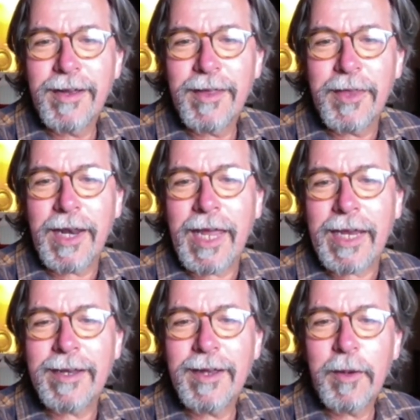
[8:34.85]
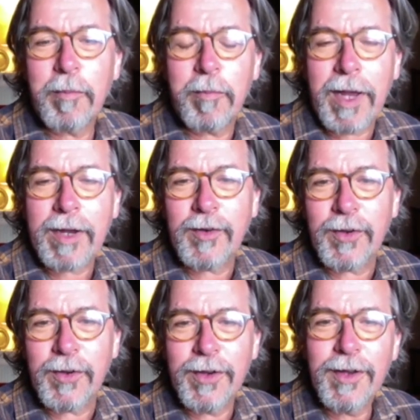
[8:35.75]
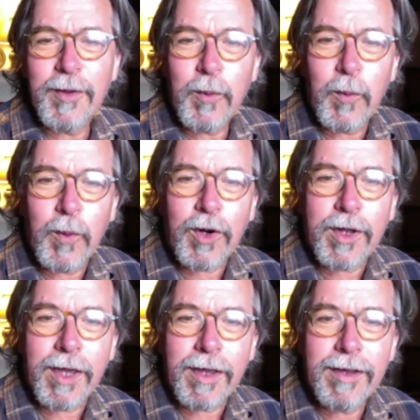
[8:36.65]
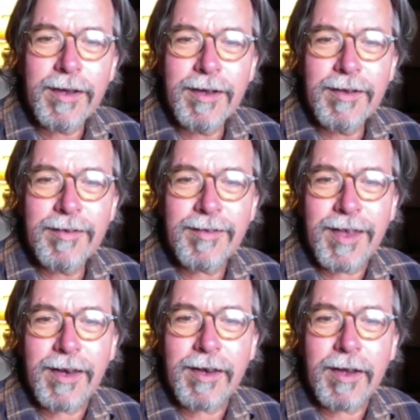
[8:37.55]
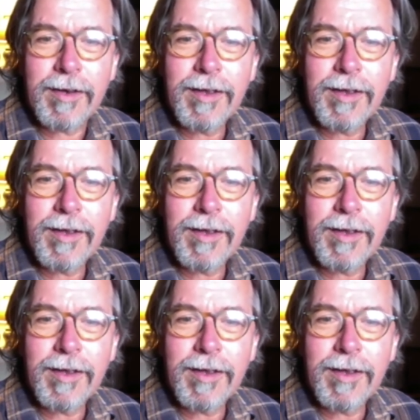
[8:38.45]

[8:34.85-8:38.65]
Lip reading: the lathe back to working standard.